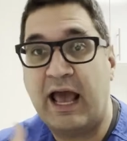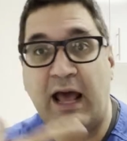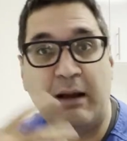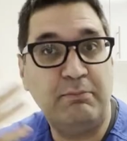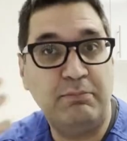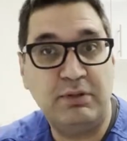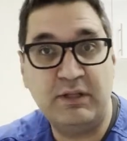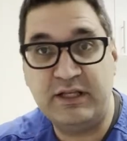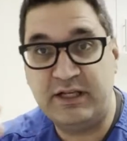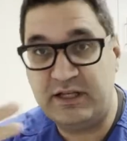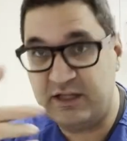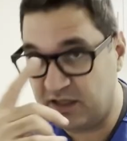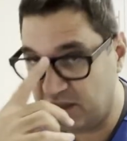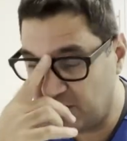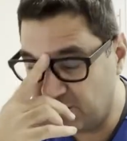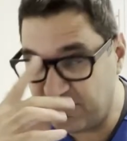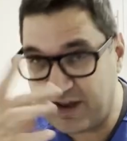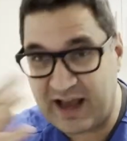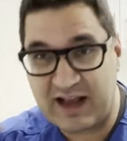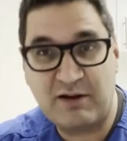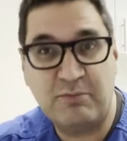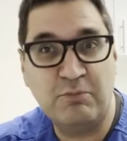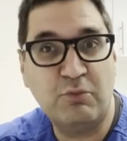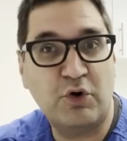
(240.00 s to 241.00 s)
and bleeding. In
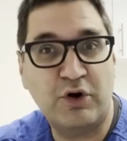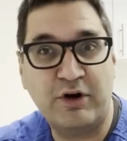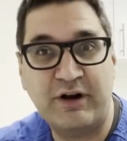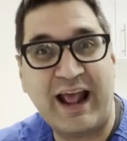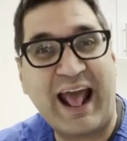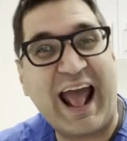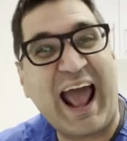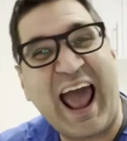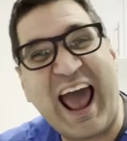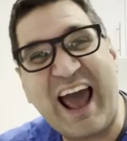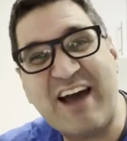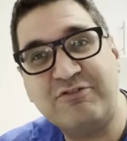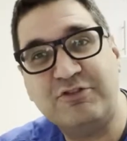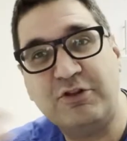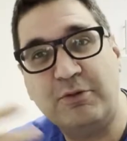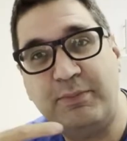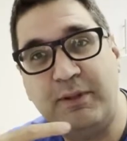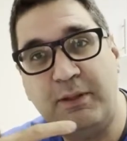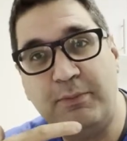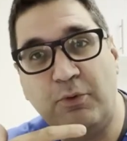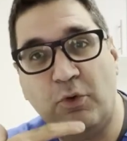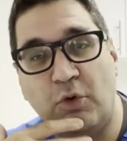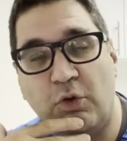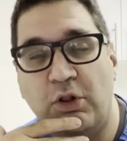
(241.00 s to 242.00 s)
fact, more than half the
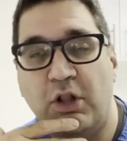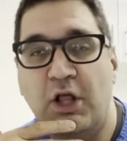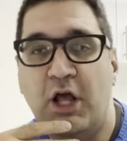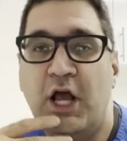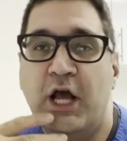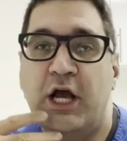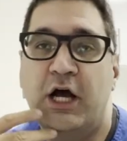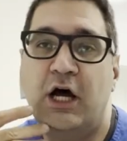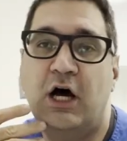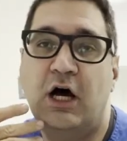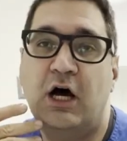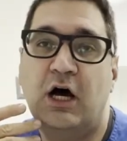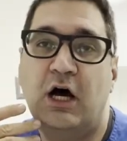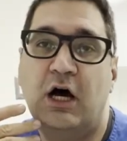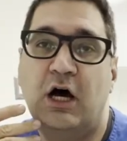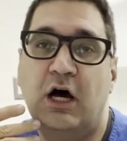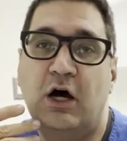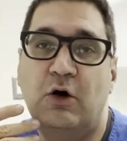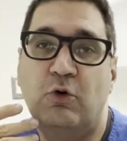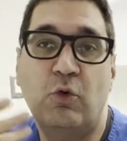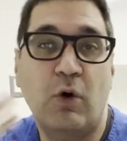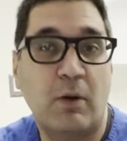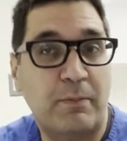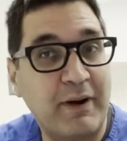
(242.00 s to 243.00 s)
people
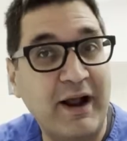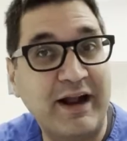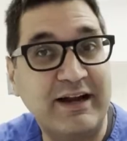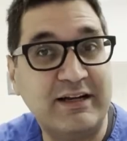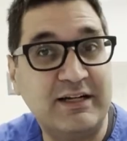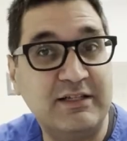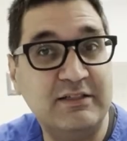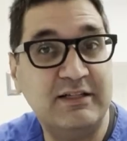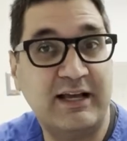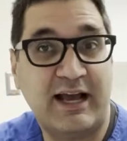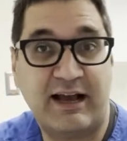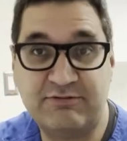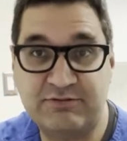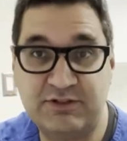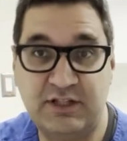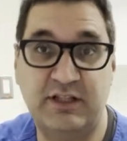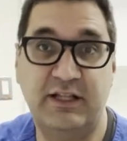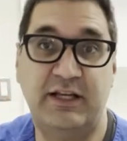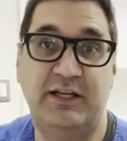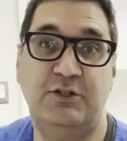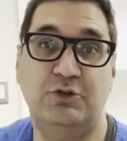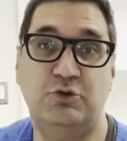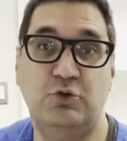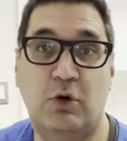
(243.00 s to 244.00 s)
uh, who are pregnant, half the
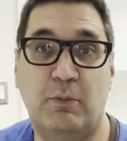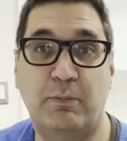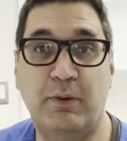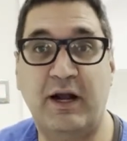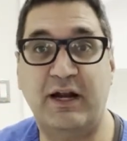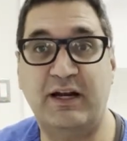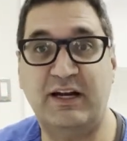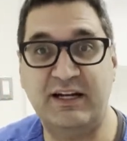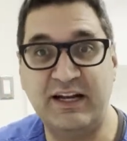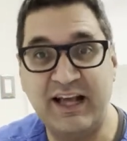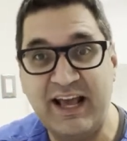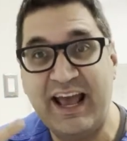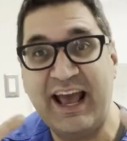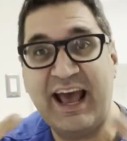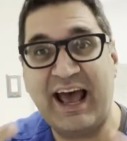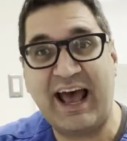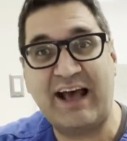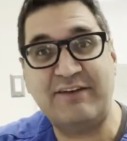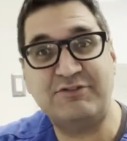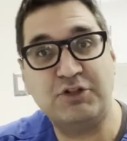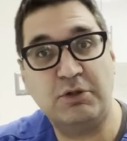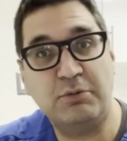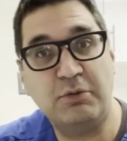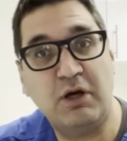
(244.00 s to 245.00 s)
ladies who are pregnant,
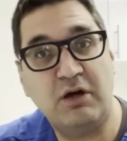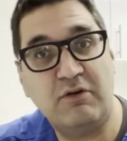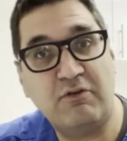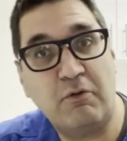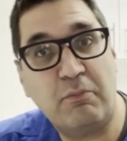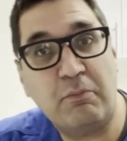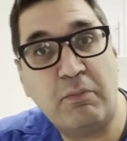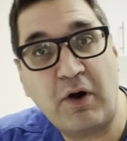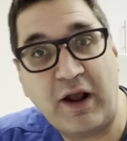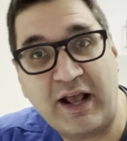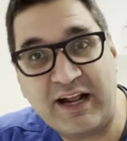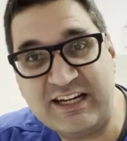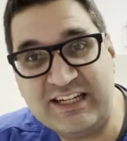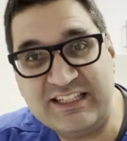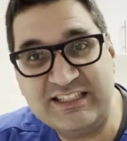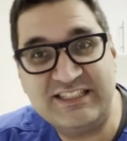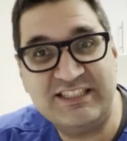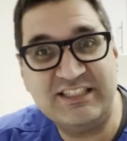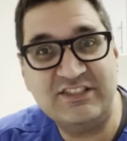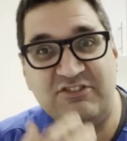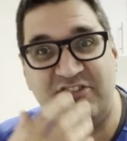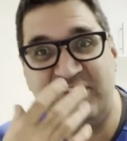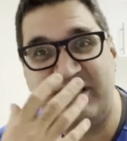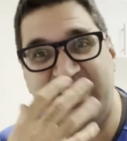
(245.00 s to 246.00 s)
have some kind of a
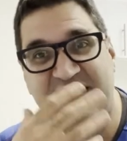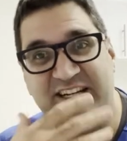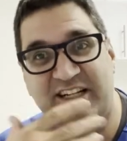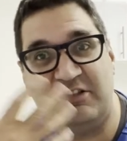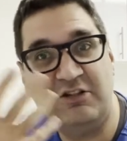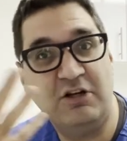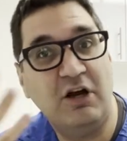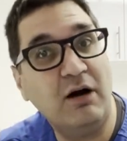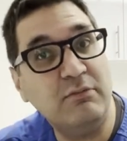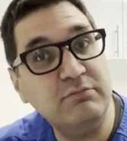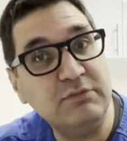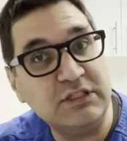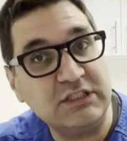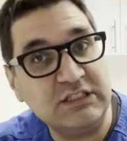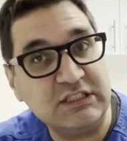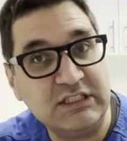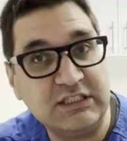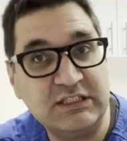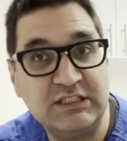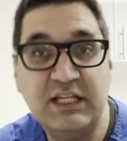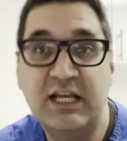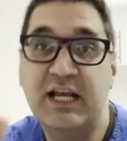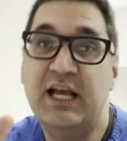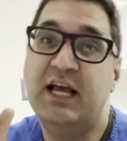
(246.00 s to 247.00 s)
pregnancy-related gum
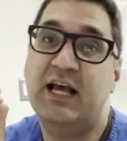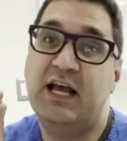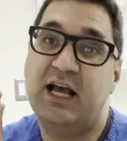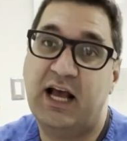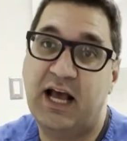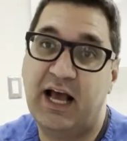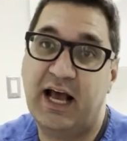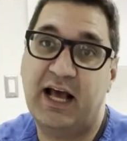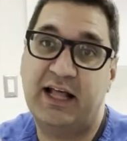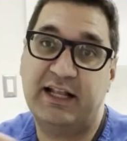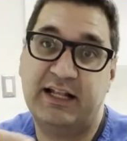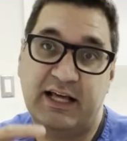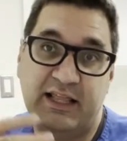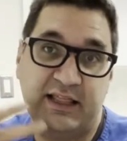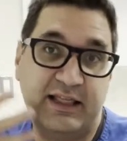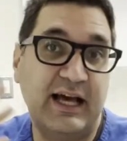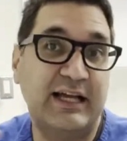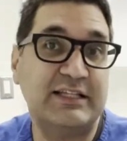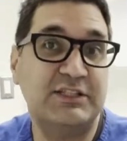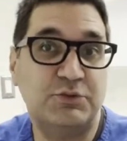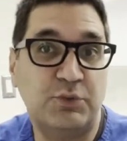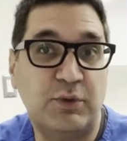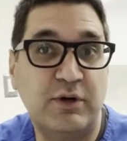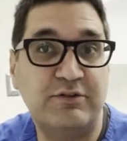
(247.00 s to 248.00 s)
disease. And
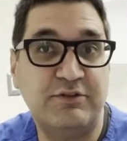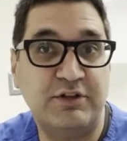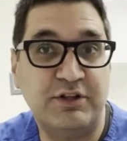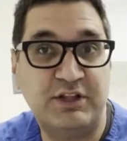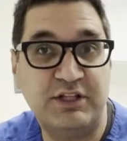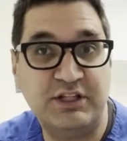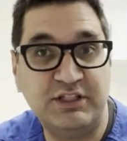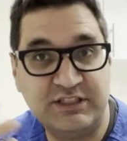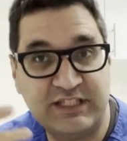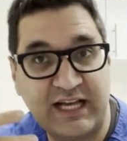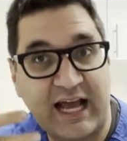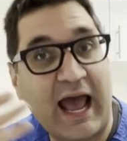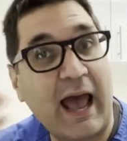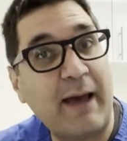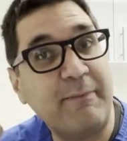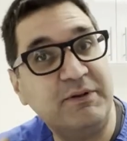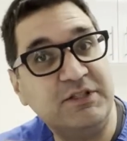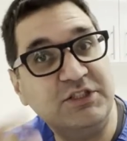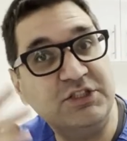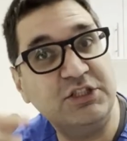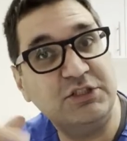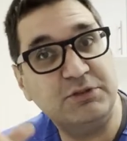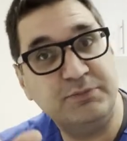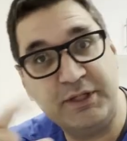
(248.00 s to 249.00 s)
that's one of the things that
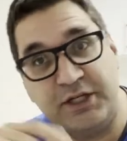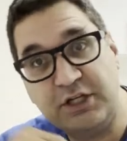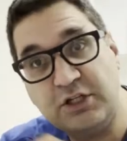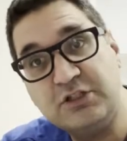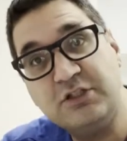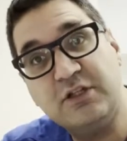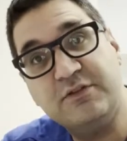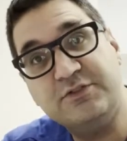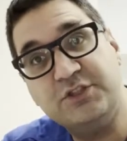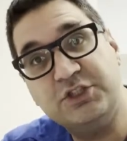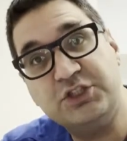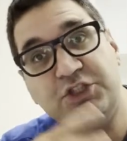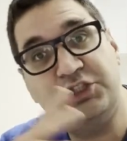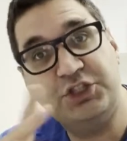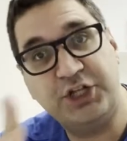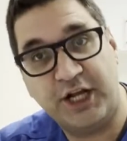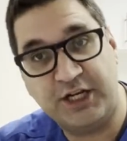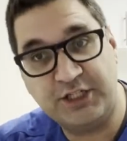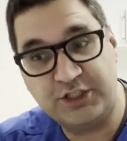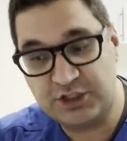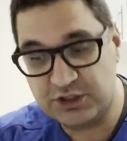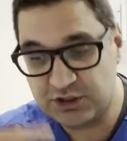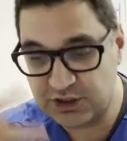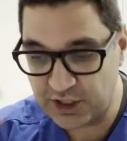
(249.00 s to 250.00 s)
happens is because of these
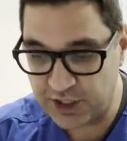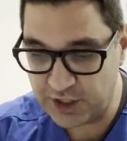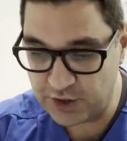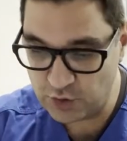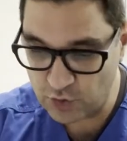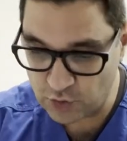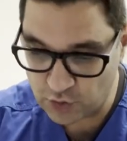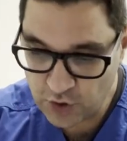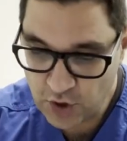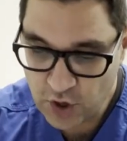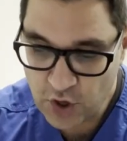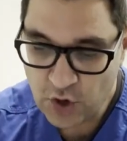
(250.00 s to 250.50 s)
changes in your